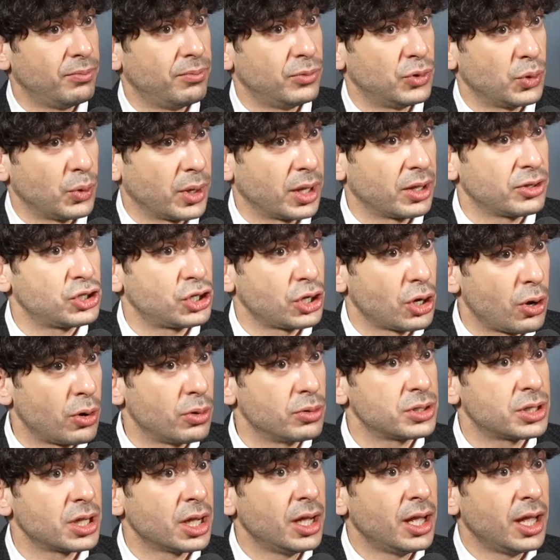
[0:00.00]
doing
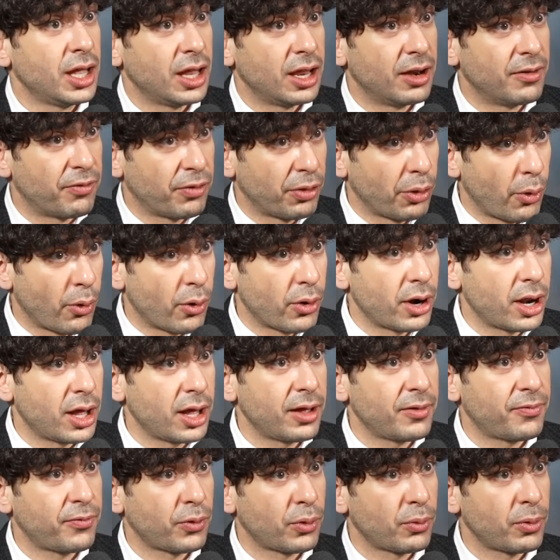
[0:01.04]
shows in
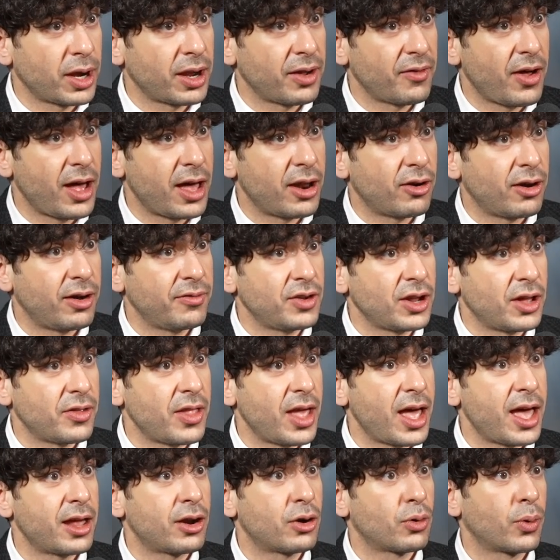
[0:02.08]
Florida for Ring of Honor I've done
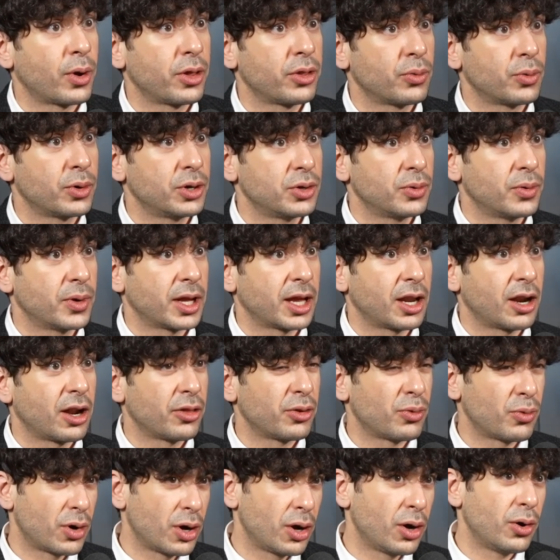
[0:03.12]
that, or whether we're doing it on
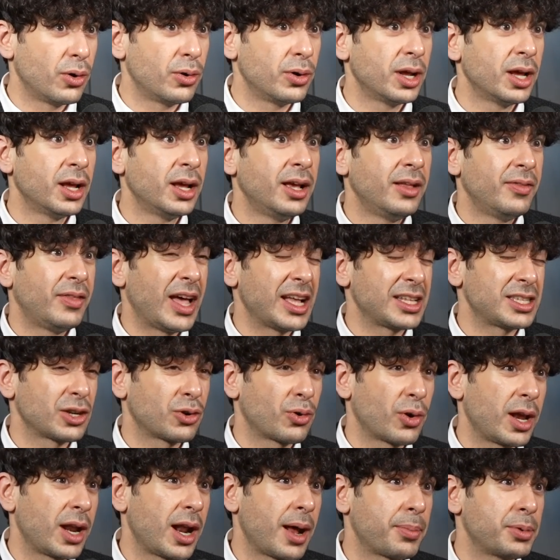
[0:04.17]
the road, that's a
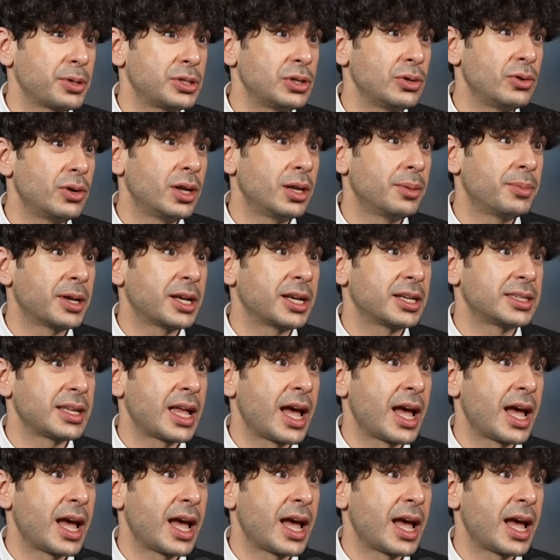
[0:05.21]
great opportunity, because